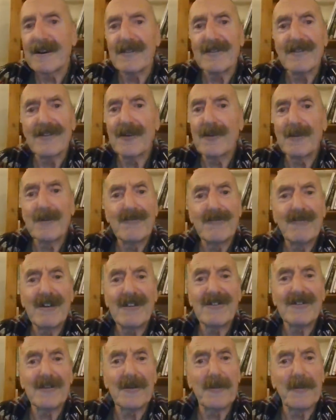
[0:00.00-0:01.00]
until we've
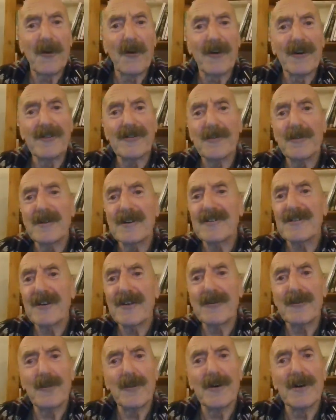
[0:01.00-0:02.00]
reached a point at which
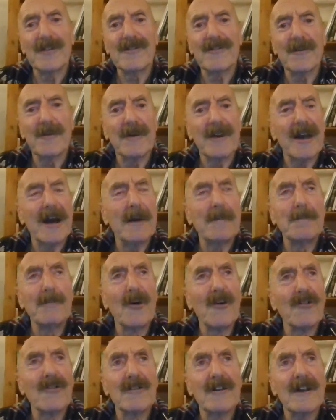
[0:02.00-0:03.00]
those words have become
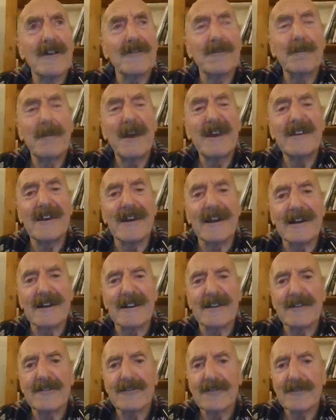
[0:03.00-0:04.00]
more or less
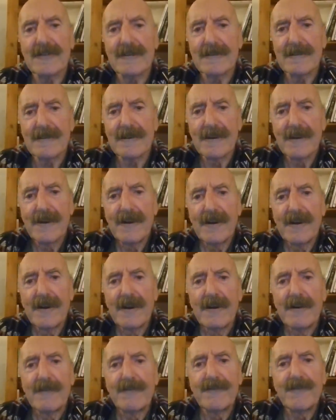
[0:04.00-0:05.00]
meaningless.
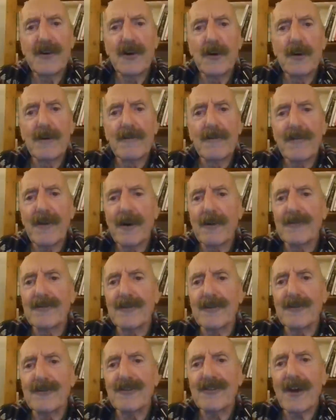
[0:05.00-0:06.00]
Few of
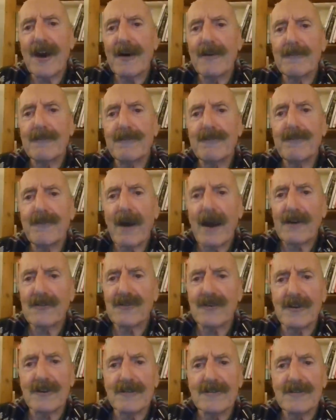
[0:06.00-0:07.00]
those who shout
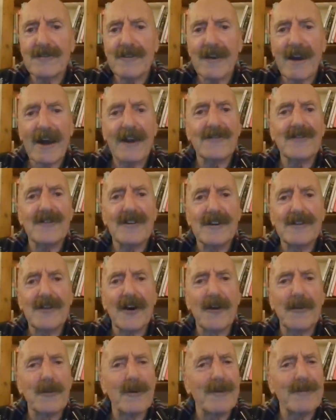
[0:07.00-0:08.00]
fascist actually
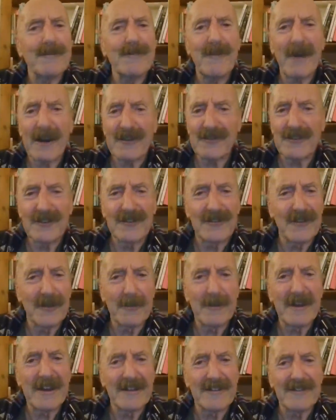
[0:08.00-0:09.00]
know what
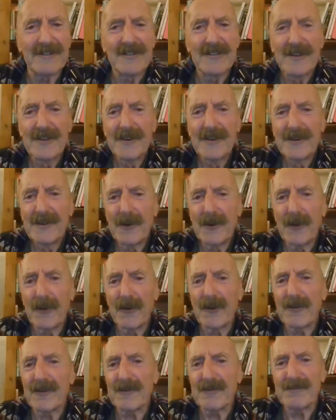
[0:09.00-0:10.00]
fascism is,
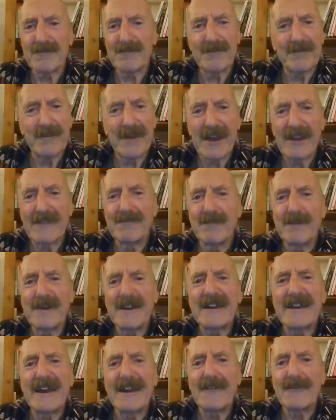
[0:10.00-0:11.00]
or could even
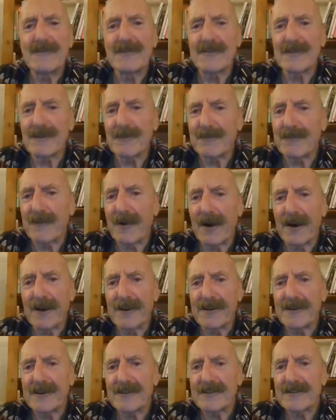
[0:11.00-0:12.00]
begin to
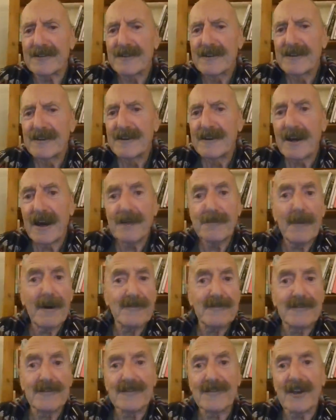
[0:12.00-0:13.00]
define it. And
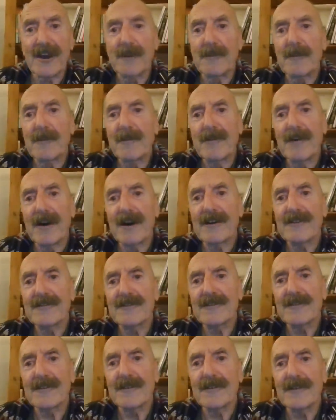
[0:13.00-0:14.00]
much the same
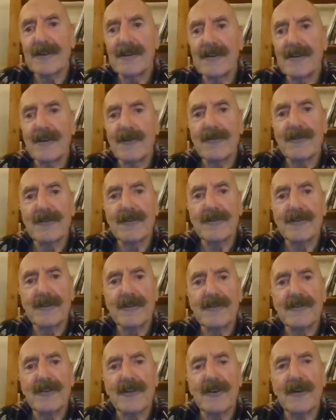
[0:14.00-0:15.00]
applies to the use of
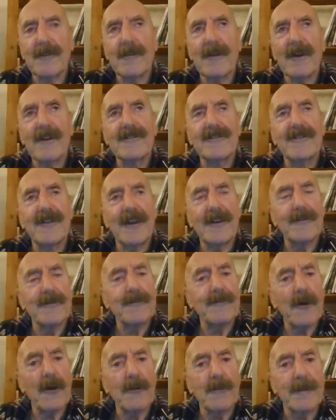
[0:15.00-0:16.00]
the term
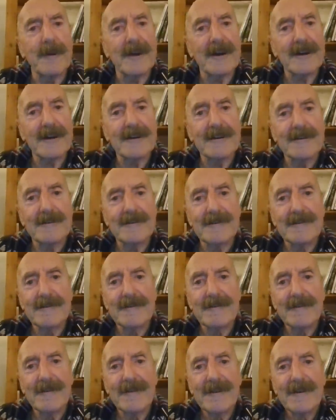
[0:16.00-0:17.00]
xenophobic.
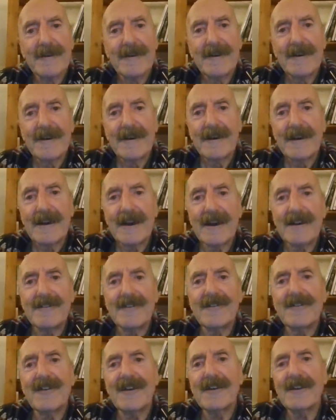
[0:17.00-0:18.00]

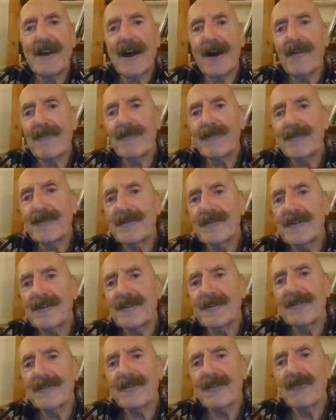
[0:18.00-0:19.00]
It is enough that
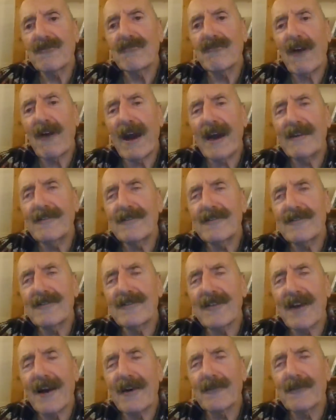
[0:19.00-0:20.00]
it is a
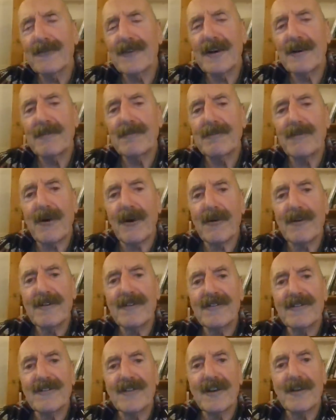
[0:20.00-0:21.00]
grand-sounding
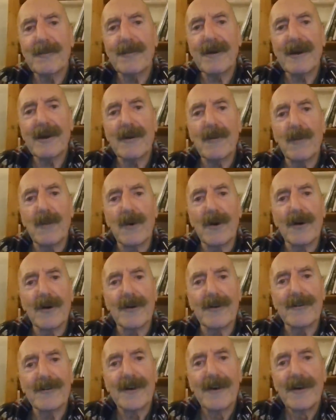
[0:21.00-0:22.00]
polysyllabic
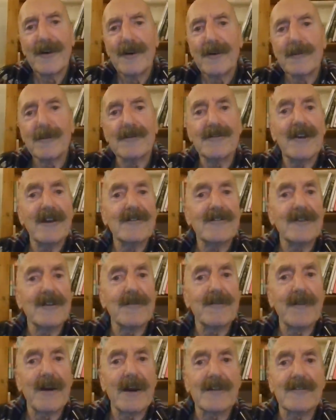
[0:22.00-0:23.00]
word which has the
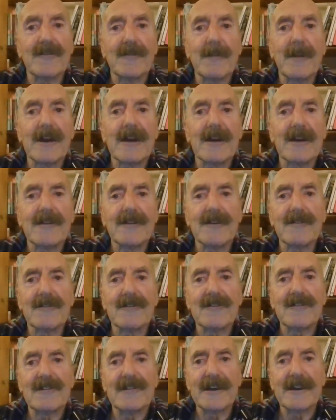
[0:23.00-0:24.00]
effect of making
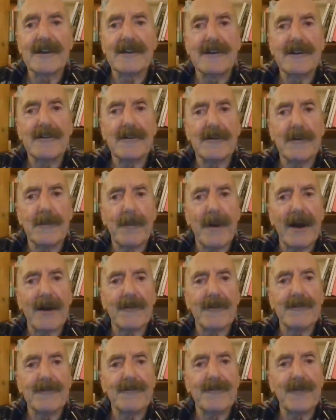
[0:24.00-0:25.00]
those slinging it
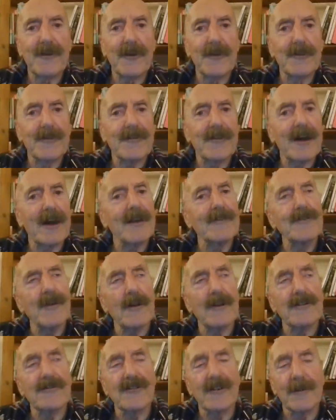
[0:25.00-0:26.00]
about feel that they are
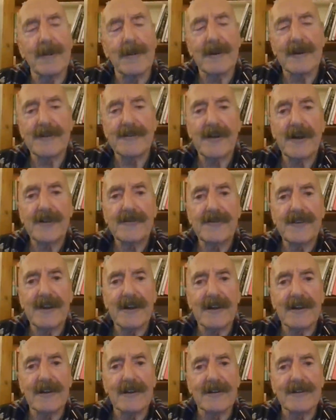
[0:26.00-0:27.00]
knowledgeable and
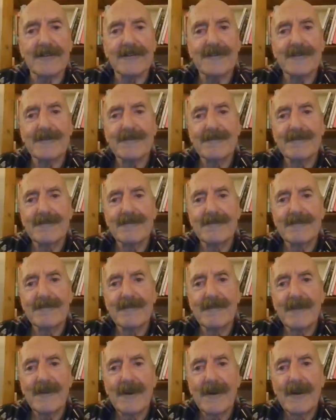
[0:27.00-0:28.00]
articulate.
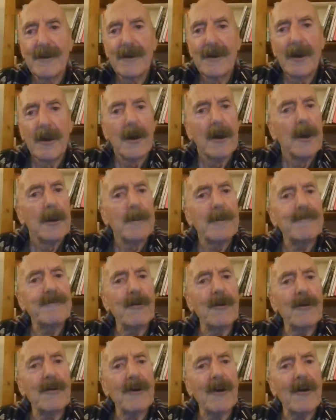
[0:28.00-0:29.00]

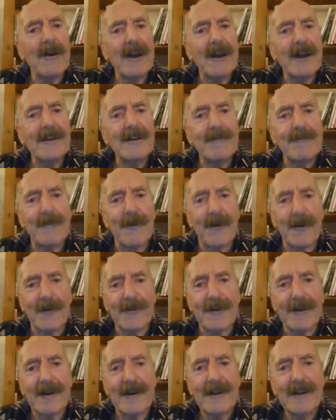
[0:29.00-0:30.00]
Before going any
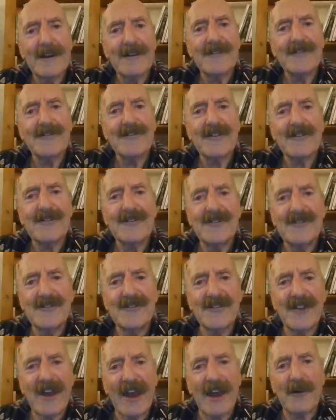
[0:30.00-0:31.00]
further, let's just
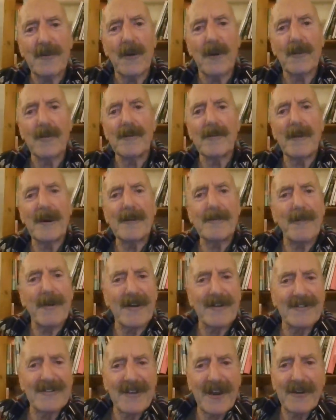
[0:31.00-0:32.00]
check what we mean
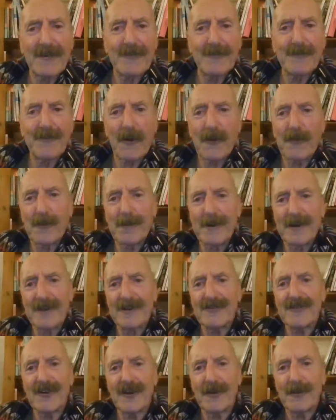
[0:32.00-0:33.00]
by
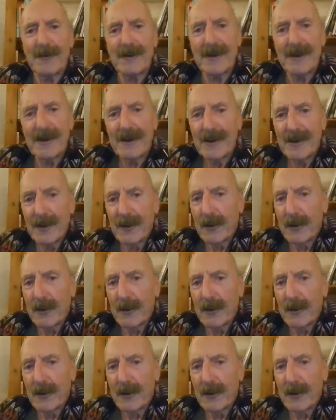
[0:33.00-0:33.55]
xenophobia, shall we?